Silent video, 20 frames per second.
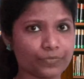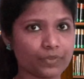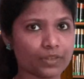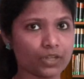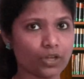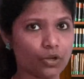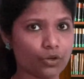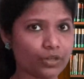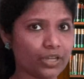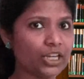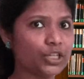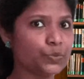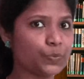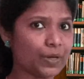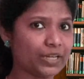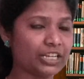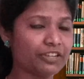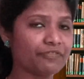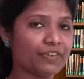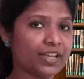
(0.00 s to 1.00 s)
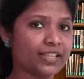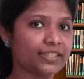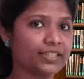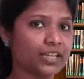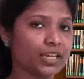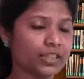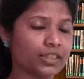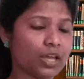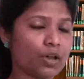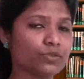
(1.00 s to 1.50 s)
Okay
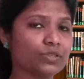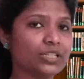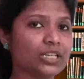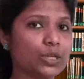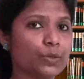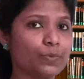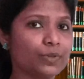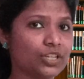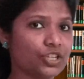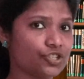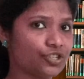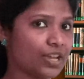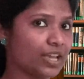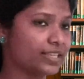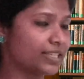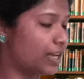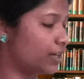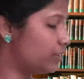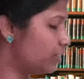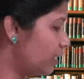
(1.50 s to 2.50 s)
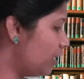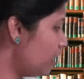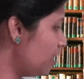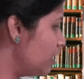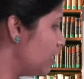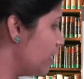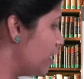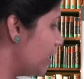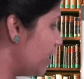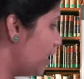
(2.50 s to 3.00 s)
25,000 equity shares under
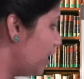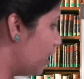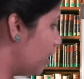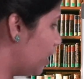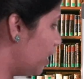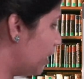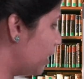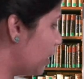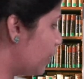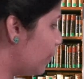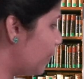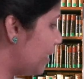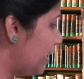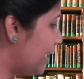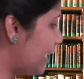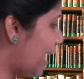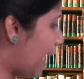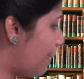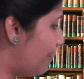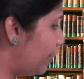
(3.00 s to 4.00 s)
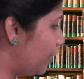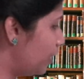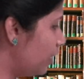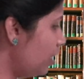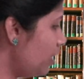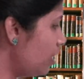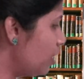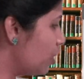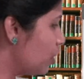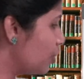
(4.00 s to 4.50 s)
uh, equity capital.
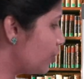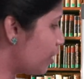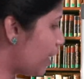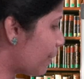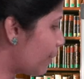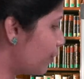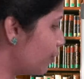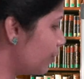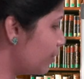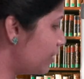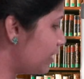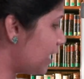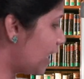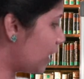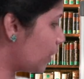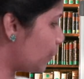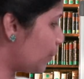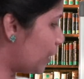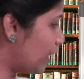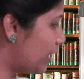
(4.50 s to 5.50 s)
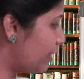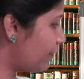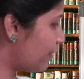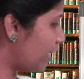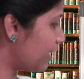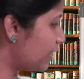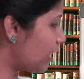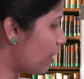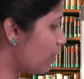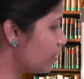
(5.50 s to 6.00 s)
So I'm going to take
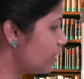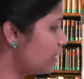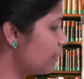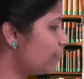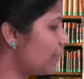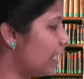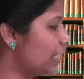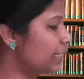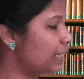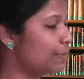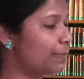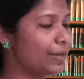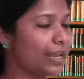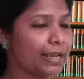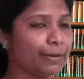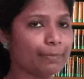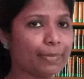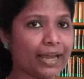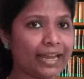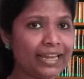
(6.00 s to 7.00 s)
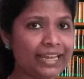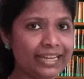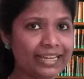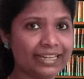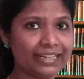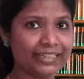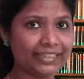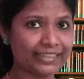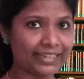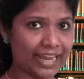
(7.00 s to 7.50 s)
25,000 multiplied by
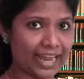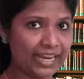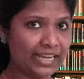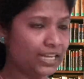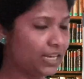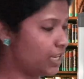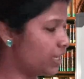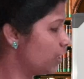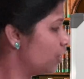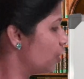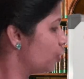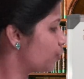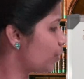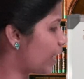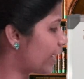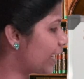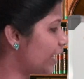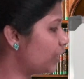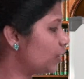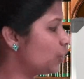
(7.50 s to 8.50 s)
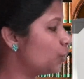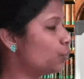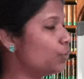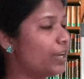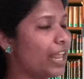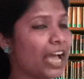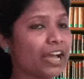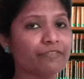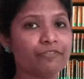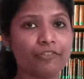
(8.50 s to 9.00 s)
10. So I get
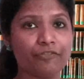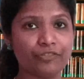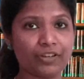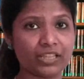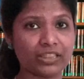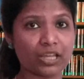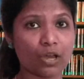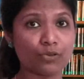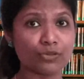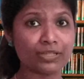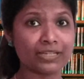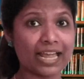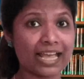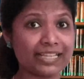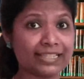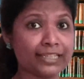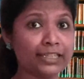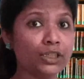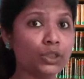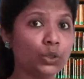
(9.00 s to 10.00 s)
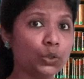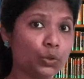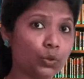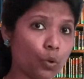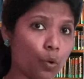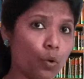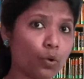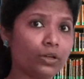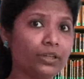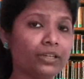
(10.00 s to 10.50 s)
2,50,000 as the
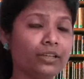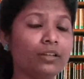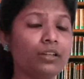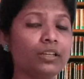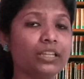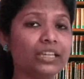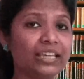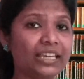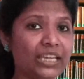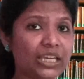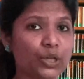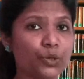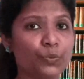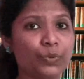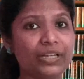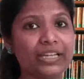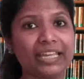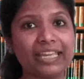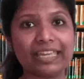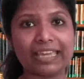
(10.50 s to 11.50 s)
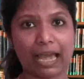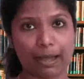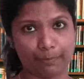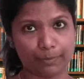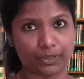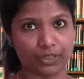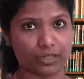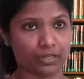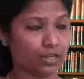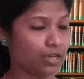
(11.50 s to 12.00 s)
total equity
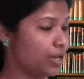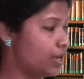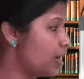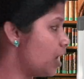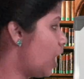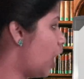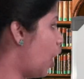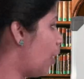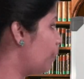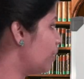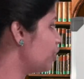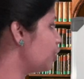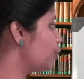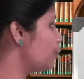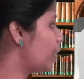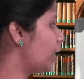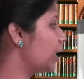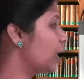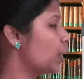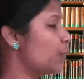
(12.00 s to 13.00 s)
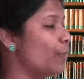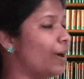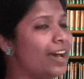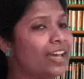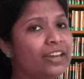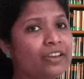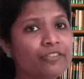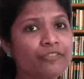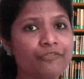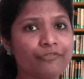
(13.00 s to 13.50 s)
capital. How much do I
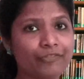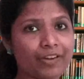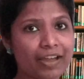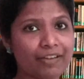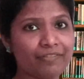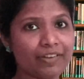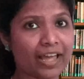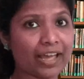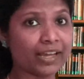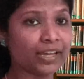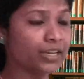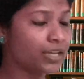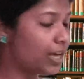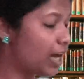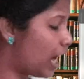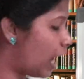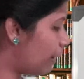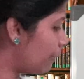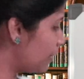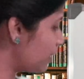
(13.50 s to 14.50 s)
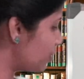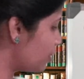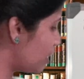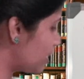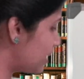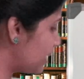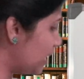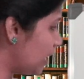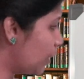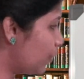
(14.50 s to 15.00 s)
require? 5 lakh. How much
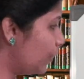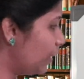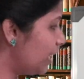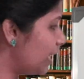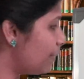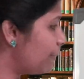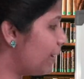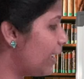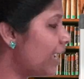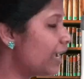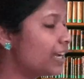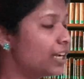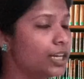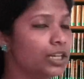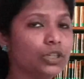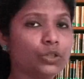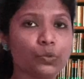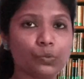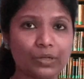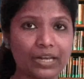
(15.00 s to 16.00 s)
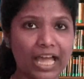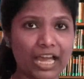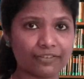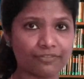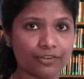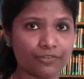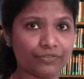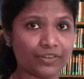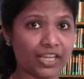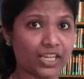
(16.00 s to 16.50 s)
does equity make? 2 lakh
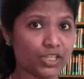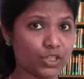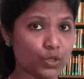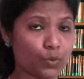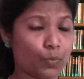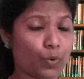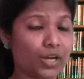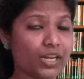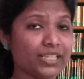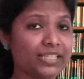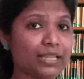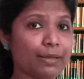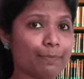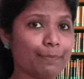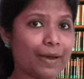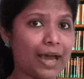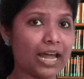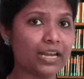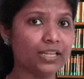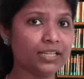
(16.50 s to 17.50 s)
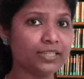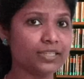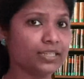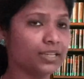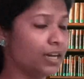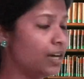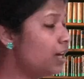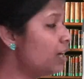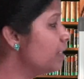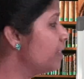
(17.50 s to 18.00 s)
50. So what is the balance
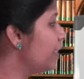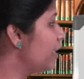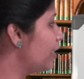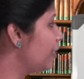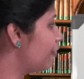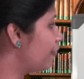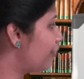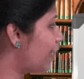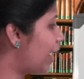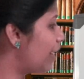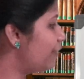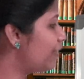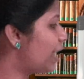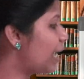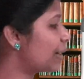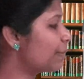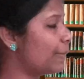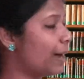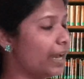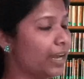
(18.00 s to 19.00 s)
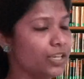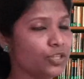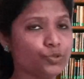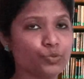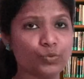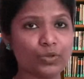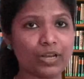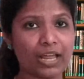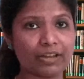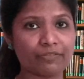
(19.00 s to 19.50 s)
here? 5 lakh minus
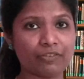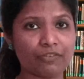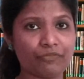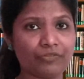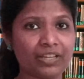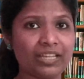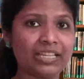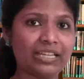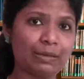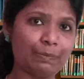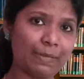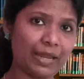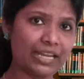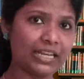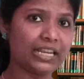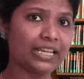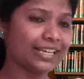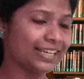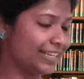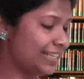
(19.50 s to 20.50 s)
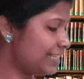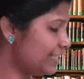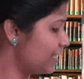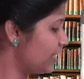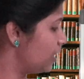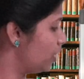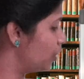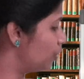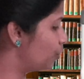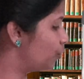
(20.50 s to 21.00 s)
2 lakh 50 remaining is
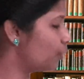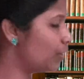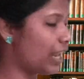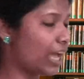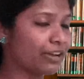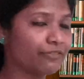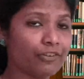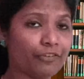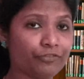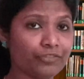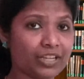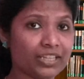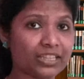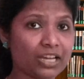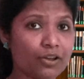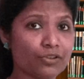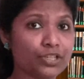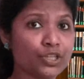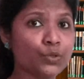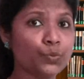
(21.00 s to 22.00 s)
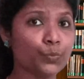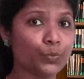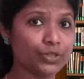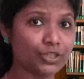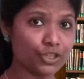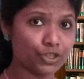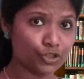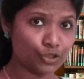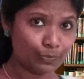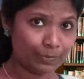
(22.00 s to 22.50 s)
2 lakh 50,000
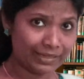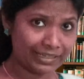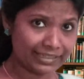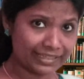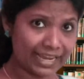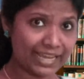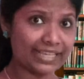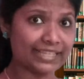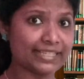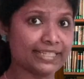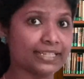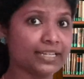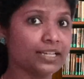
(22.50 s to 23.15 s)
which is to be raised